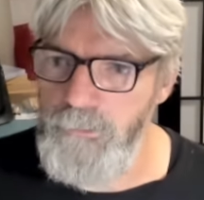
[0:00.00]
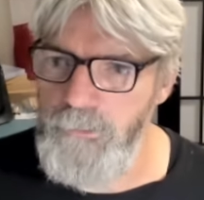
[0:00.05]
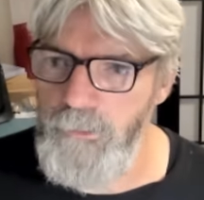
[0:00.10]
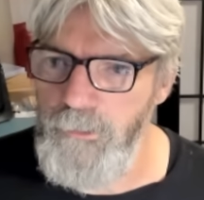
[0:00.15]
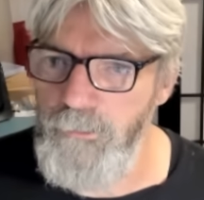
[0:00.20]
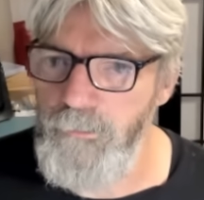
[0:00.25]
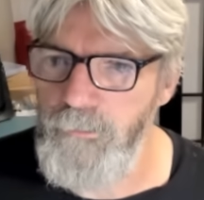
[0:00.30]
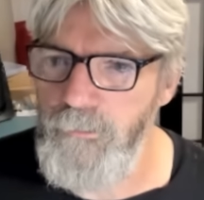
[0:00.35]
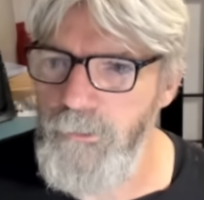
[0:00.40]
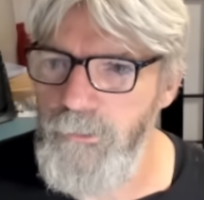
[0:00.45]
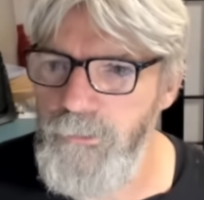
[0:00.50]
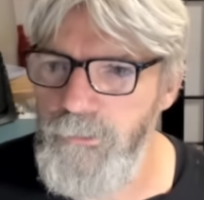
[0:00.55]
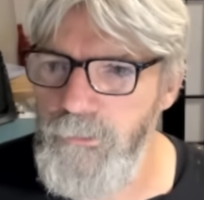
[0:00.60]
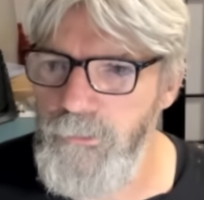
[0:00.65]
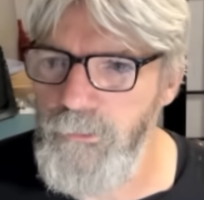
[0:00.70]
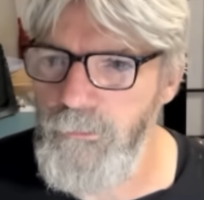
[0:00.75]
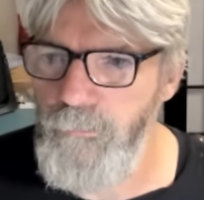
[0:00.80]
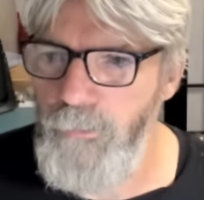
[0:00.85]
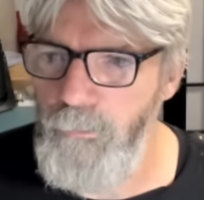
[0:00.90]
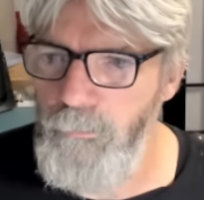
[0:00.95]

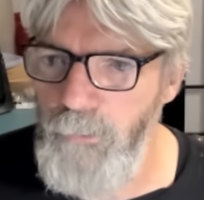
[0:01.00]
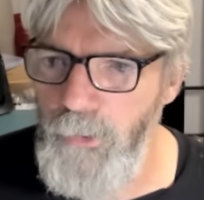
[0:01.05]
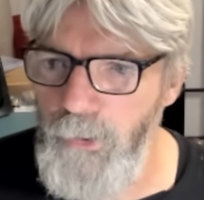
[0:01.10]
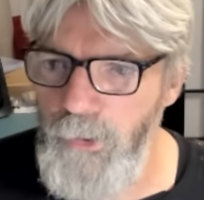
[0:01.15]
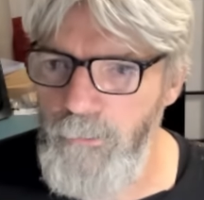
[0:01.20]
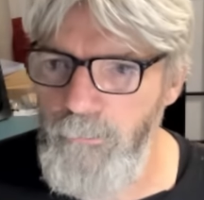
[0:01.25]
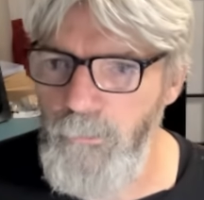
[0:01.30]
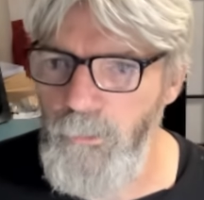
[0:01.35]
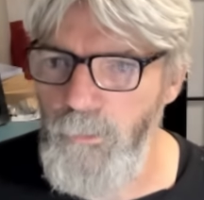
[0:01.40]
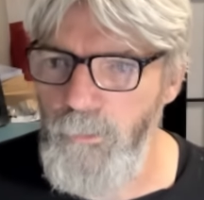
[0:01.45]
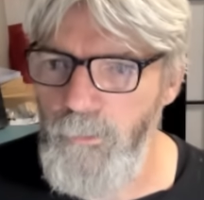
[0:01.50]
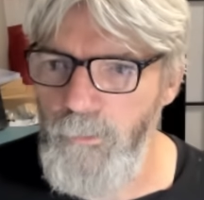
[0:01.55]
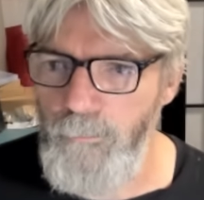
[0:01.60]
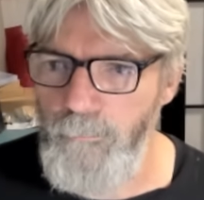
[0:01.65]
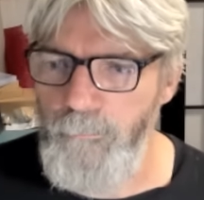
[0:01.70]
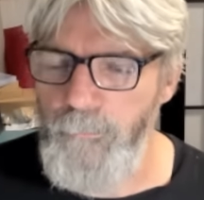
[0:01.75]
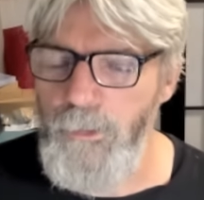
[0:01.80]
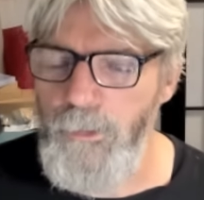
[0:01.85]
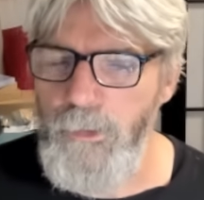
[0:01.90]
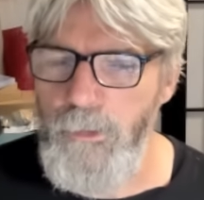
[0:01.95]
translation of the Bible.
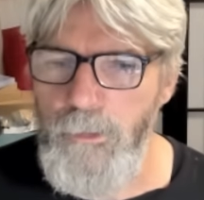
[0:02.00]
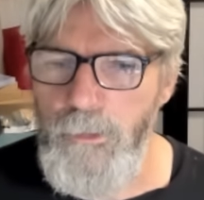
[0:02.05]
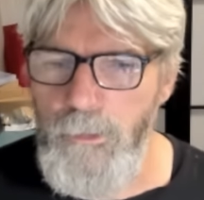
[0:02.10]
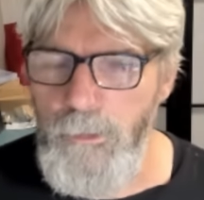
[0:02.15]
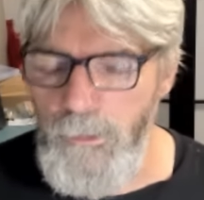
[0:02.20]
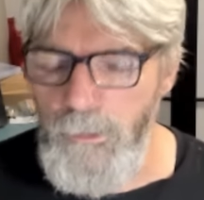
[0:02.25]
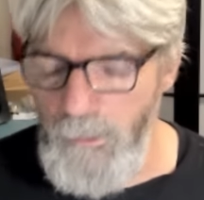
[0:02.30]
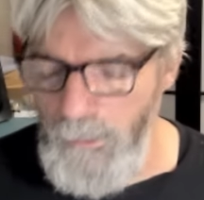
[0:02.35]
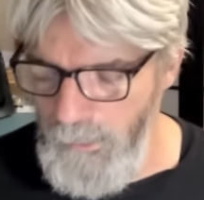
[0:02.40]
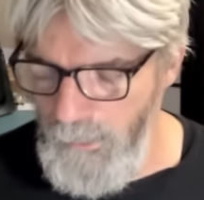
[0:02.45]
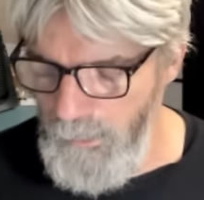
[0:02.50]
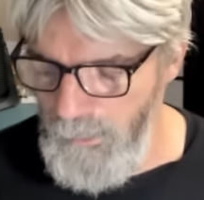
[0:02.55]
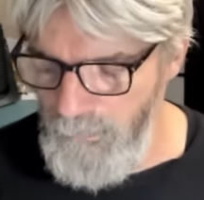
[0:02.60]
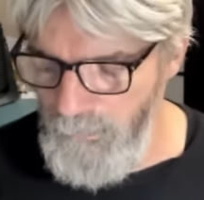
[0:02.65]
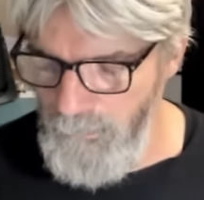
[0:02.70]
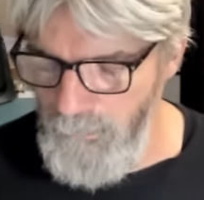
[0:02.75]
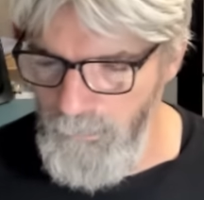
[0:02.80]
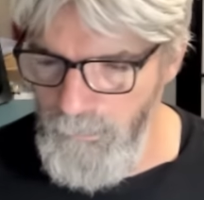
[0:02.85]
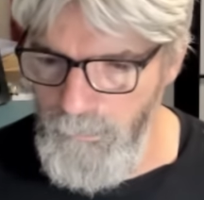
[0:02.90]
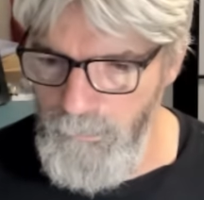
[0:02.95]

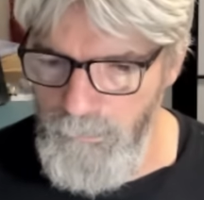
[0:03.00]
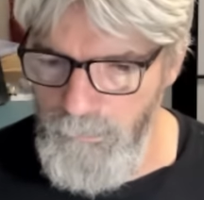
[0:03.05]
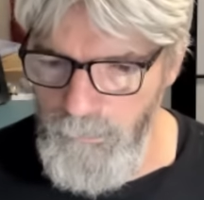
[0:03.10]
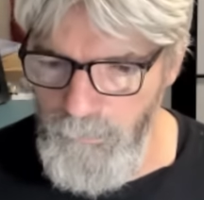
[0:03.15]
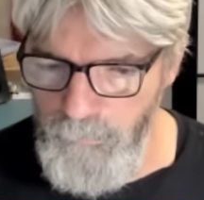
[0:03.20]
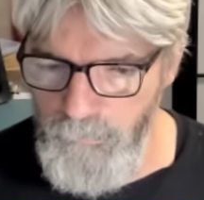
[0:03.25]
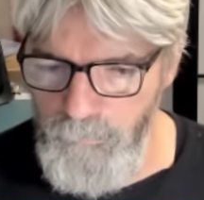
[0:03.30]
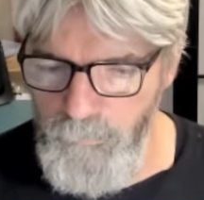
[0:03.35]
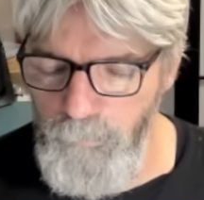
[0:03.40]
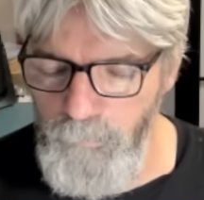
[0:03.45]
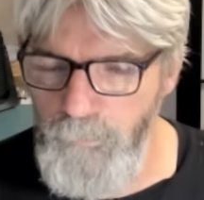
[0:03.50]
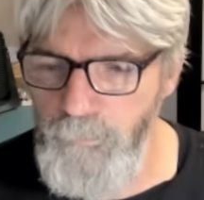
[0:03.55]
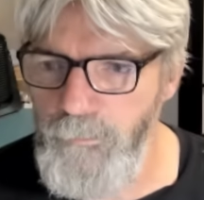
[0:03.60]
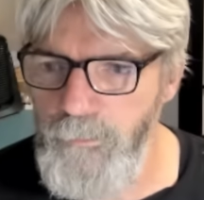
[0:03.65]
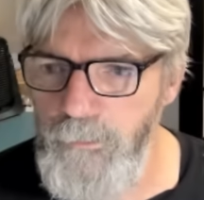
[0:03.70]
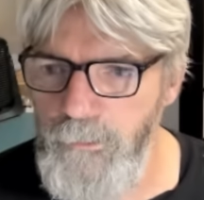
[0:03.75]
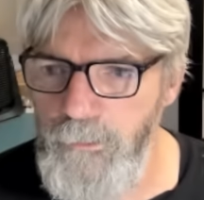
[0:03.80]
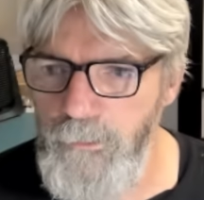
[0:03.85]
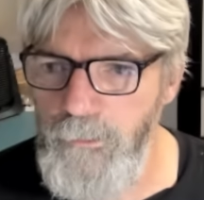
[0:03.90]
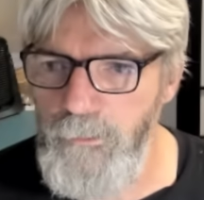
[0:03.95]
And this was
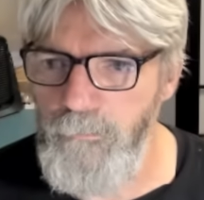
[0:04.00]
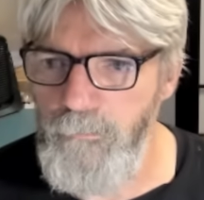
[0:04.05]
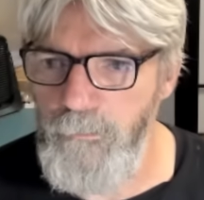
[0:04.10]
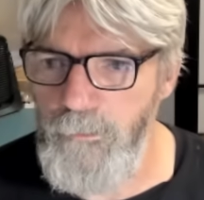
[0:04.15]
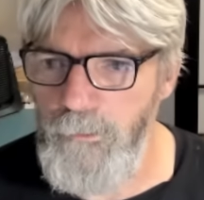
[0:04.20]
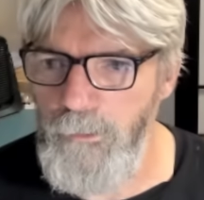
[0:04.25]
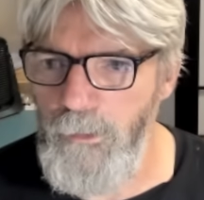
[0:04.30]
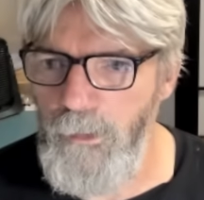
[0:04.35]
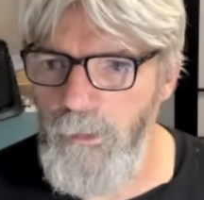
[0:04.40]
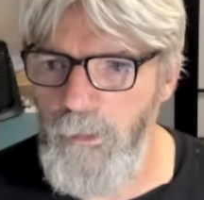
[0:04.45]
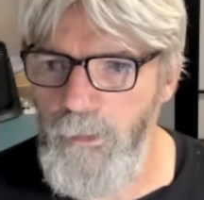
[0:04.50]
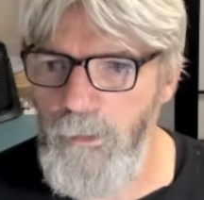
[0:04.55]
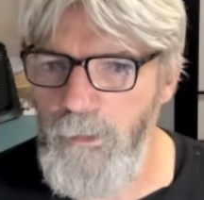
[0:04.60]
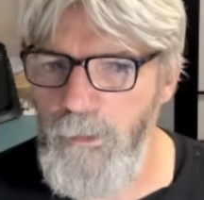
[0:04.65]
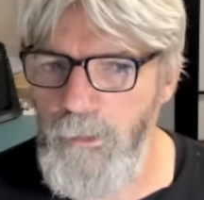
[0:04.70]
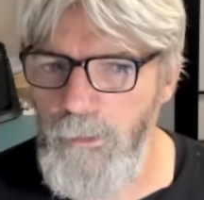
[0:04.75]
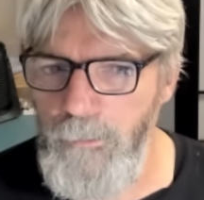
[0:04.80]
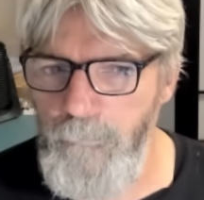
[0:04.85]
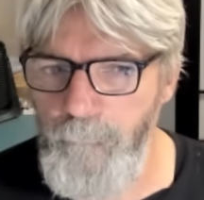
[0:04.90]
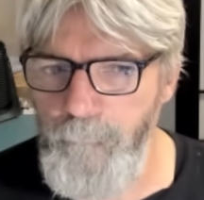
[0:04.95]
the uh,
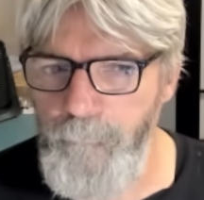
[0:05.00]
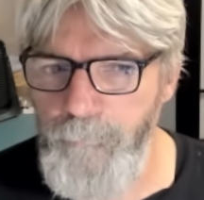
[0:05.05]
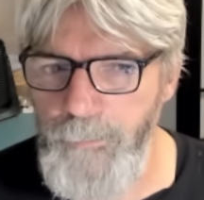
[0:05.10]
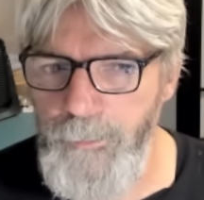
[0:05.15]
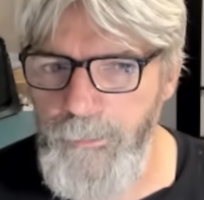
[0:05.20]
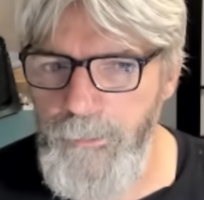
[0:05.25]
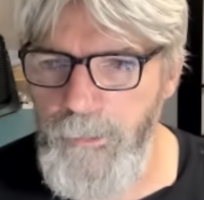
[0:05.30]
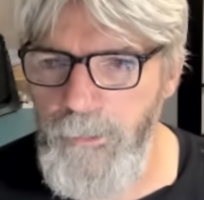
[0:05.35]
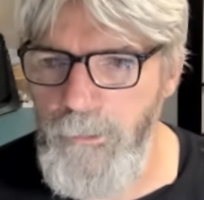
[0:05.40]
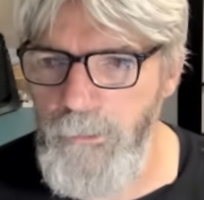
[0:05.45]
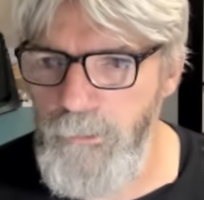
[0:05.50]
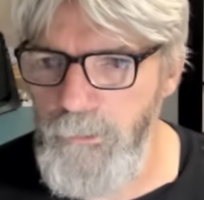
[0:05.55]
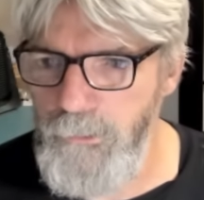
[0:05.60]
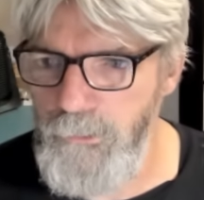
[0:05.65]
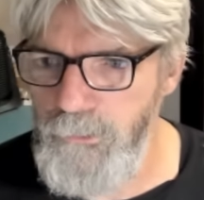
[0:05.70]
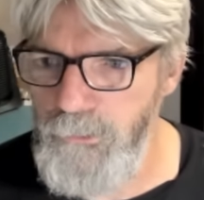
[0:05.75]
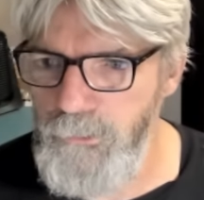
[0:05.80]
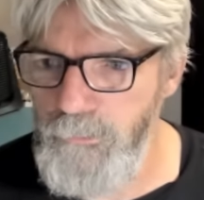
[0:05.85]
English